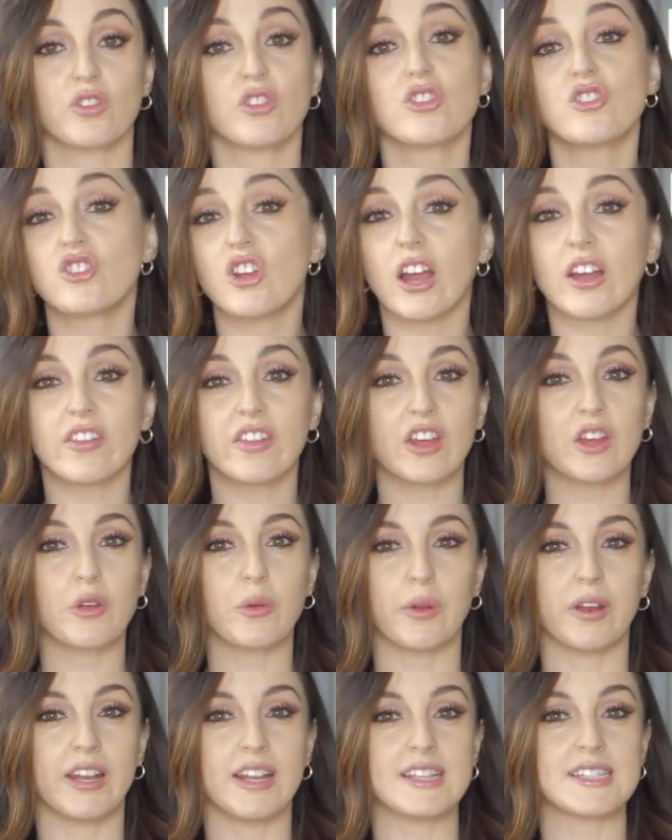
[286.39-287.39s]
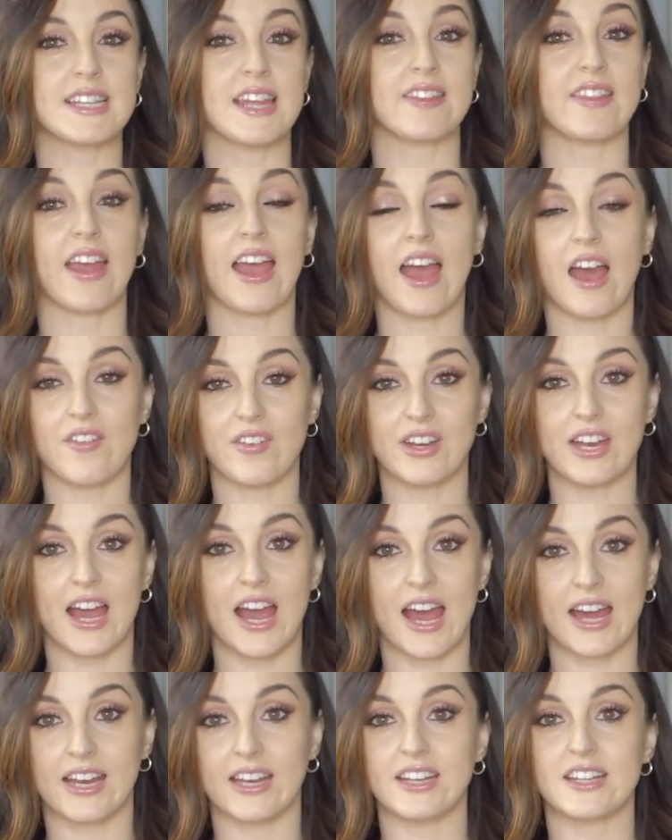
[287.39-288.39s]
Just check the ingredients that they haven't
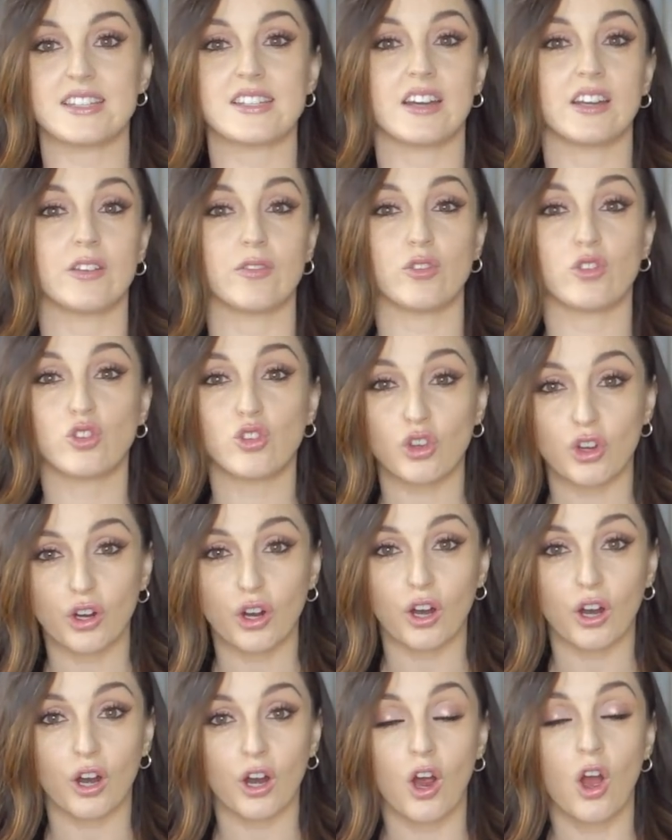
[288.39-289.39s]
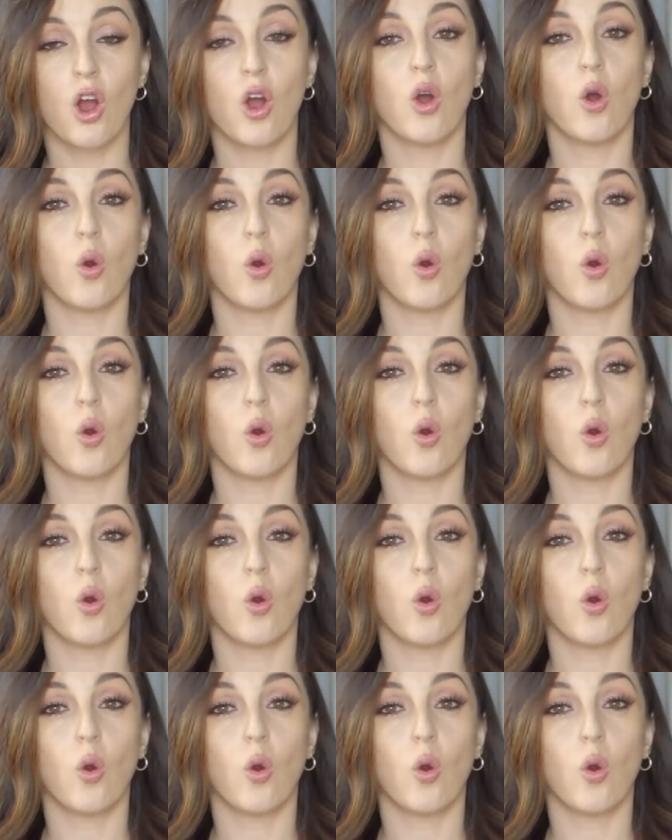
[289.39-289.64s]
added a ton of sugar,